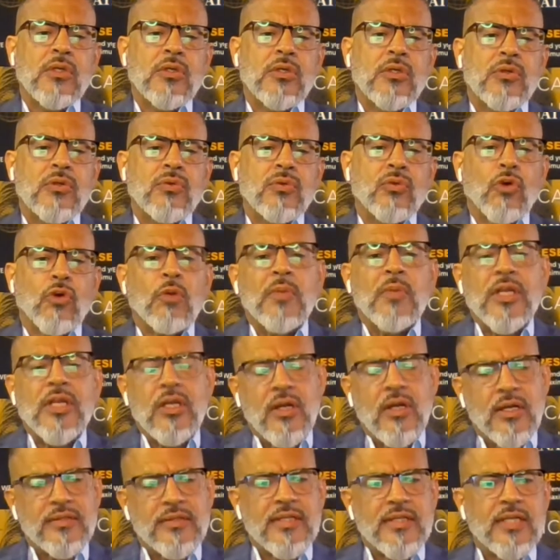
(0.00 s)
you normally
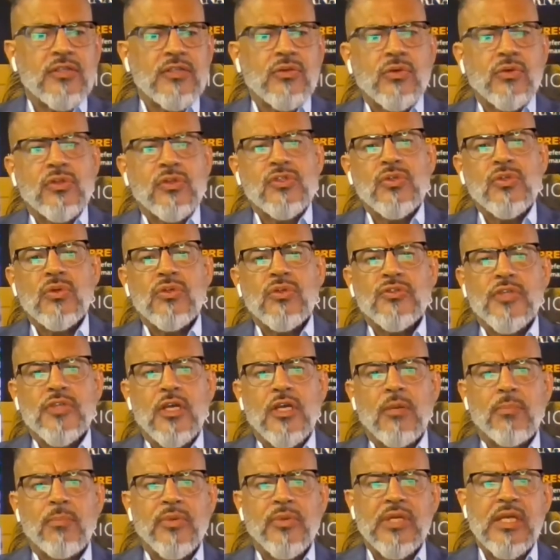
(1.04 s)
contact your insurance
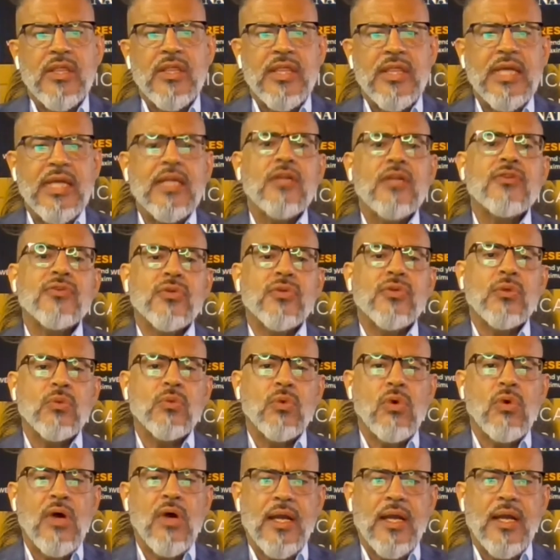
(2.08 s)
company. They, in turn,
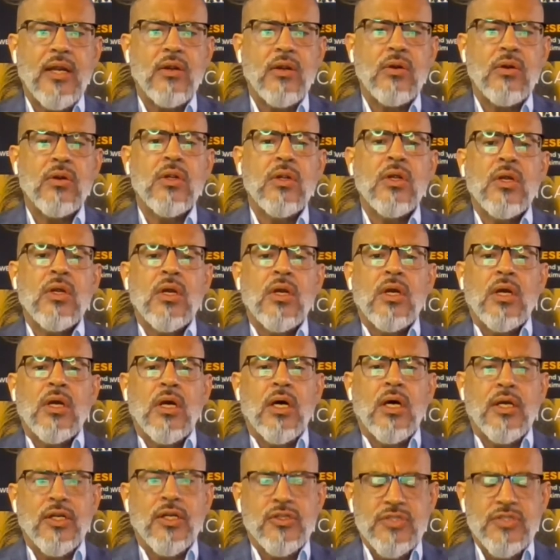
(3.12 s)
will hire
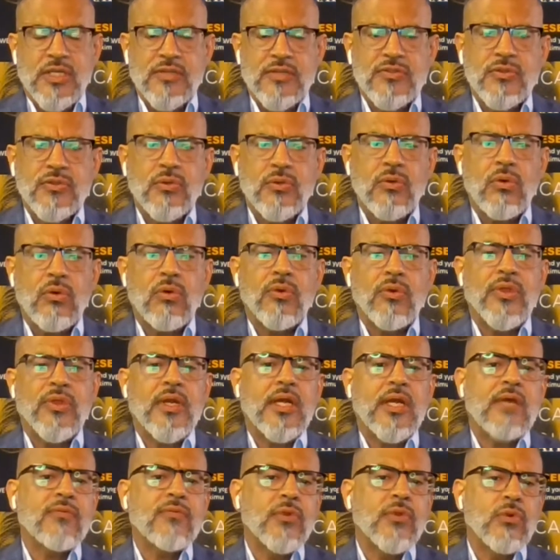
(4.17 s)
an adjuster, or they
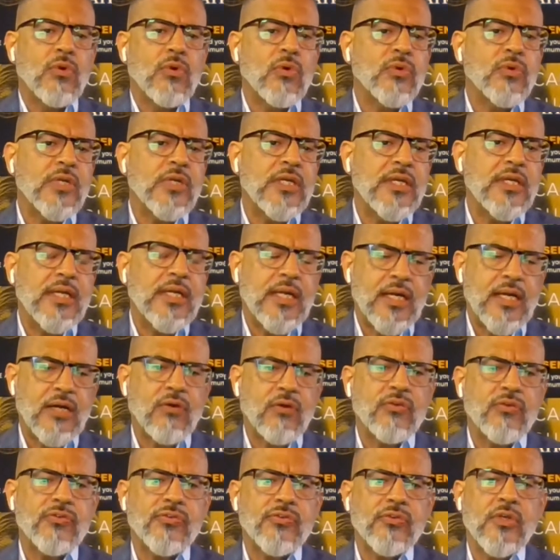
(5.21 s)
have their own
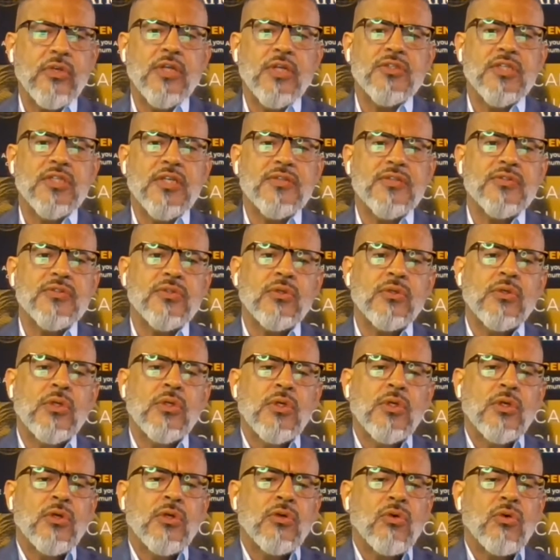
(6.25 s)
in-house adjuster,
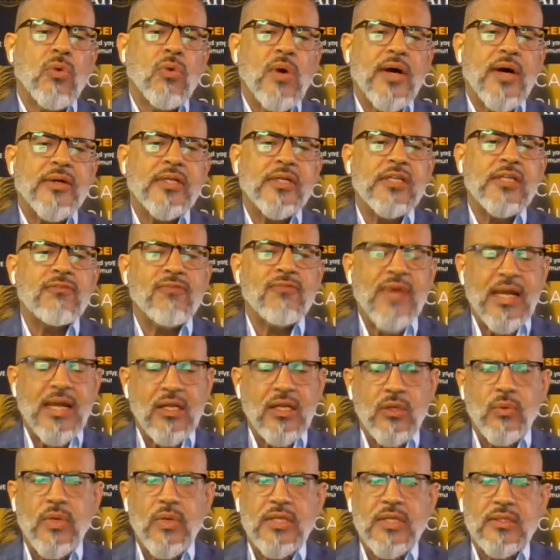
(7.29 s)
go out and
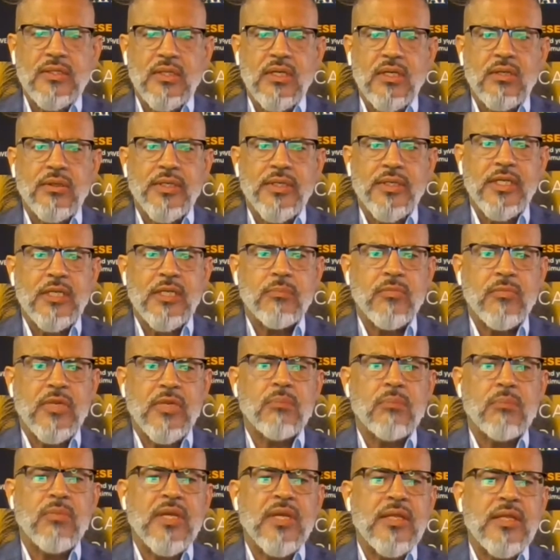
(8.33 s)
evaluate the claim
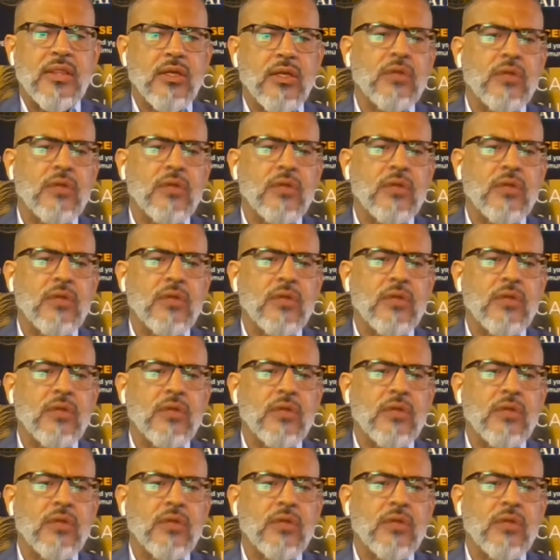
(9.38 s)
and make their